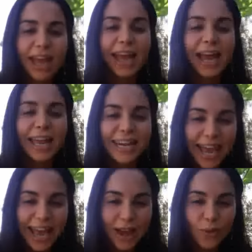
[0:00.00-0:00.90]
and
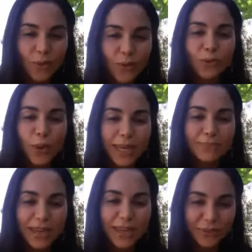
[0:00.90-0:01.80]
now with
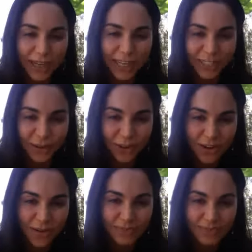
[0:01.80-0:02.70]

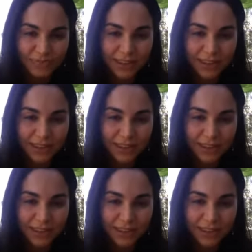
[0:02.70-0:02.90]
WeBeFree.com.